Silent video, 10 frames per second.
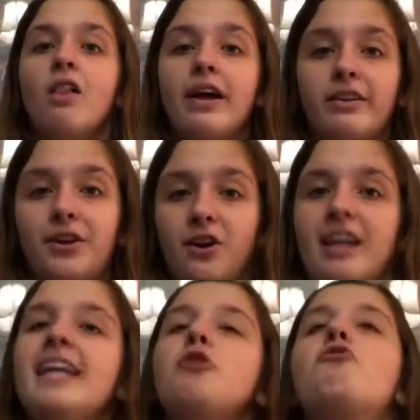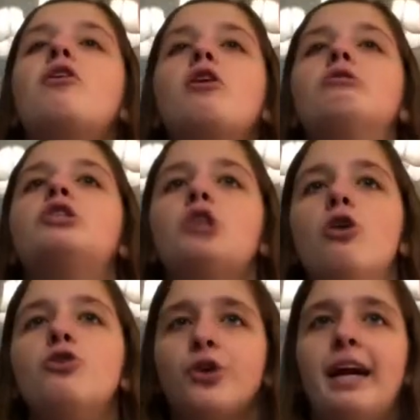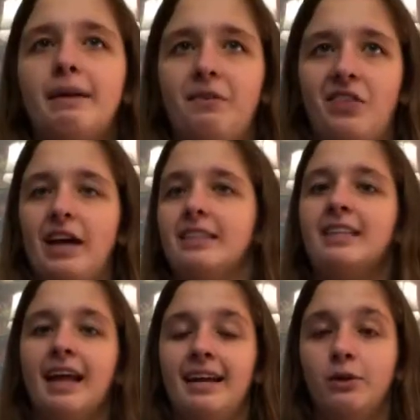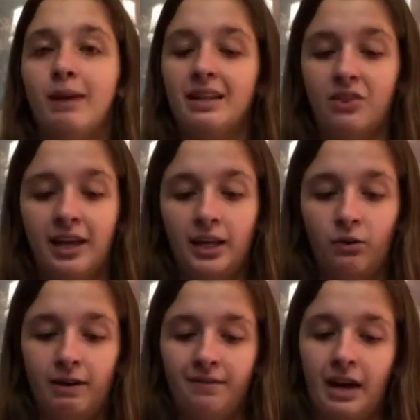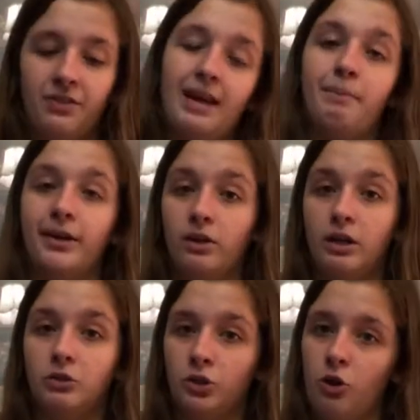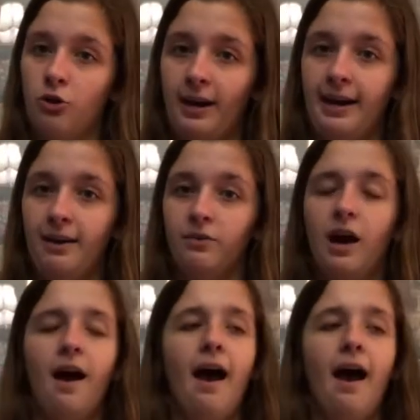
Like literally, you could go so creative with this. Like you might think you have nothing, but you could go so creative.